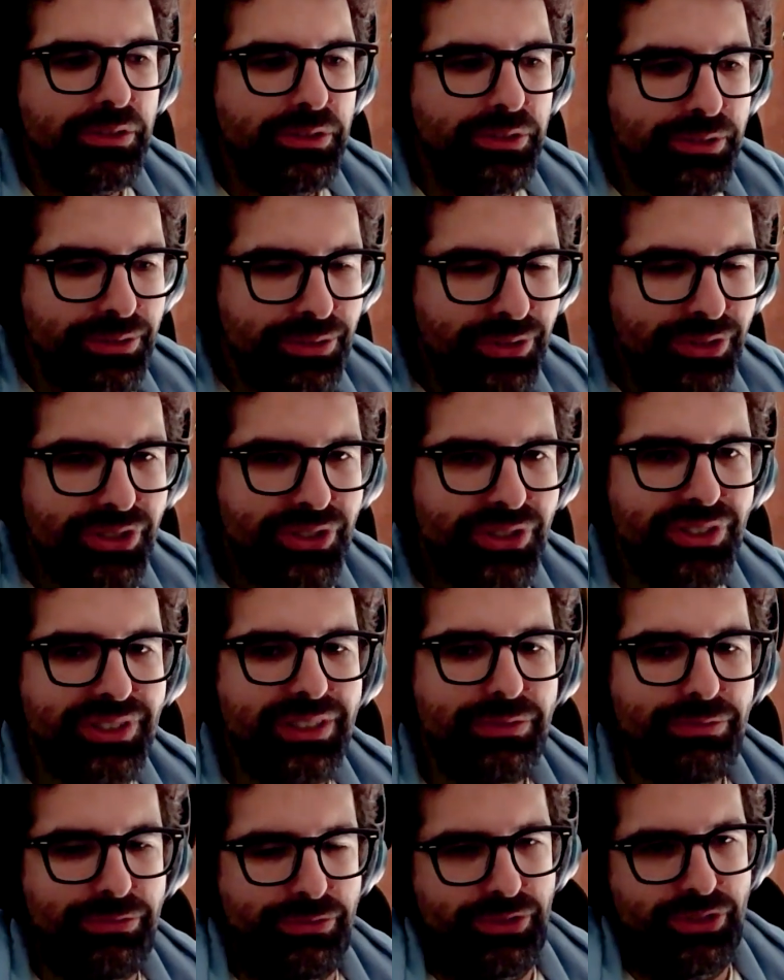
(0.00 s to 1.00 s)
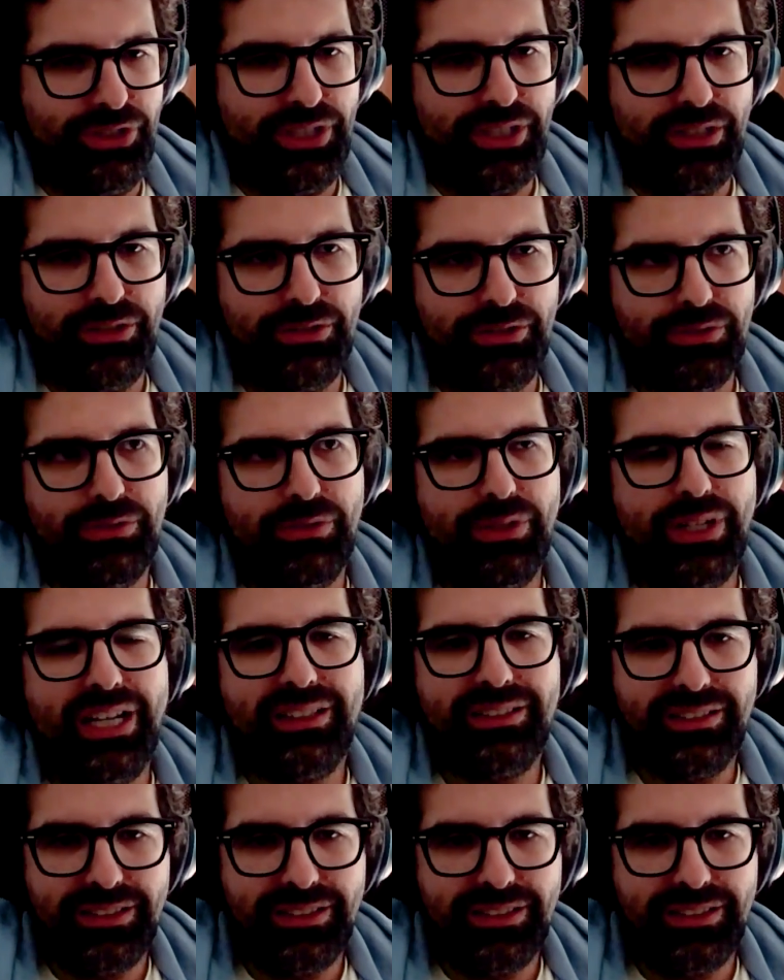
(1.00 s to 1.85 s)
huge differentiator as